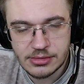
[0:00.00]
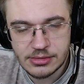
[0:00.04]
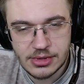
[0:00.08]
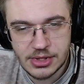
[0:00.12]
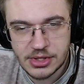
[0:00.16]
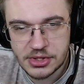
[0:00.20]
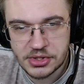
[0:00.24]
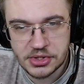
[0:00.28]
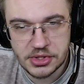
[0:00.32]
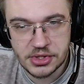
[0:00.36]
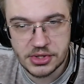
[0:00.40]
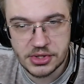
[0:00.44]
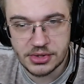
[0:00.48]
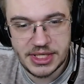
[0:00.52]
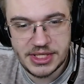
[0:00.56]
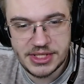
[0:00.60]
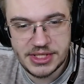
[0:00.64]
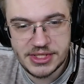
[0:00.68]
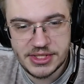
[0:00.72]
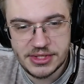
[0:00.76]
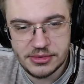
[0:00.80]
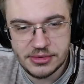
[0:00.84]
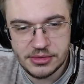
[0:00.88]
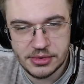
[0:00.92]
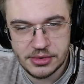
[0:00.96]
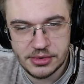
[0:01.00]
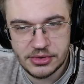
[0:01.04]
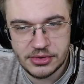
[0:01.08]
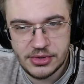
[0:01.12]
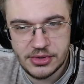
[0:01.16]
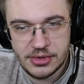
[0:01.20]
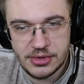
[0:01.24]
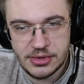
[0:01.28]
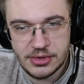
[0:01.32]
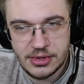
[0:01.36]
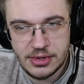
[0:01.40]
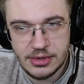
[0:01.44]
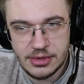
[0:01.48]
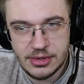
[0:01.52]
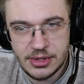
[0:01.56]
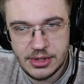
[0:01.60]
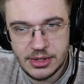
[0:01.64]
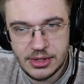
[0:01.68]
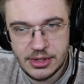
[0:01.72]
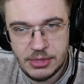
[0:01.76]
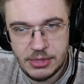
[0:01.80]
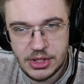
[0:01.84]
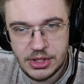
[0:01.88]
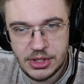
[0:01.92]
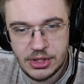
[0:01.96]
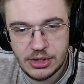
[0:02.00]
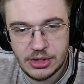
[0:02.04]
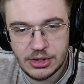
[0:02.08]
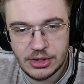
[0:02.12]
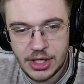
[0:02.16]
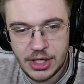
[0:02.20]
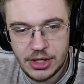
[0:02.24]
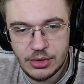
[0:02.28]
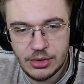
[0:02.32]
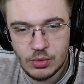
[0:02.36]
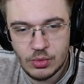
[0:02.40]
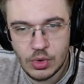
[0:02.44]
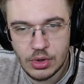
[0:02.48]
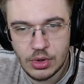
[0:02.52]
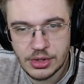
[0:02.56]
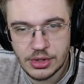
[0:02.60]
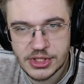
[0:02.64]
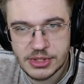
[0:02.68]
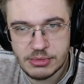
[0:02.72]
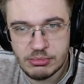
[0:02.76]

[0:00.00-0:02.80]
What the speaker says: crazy Otto, and I mean it kind of works.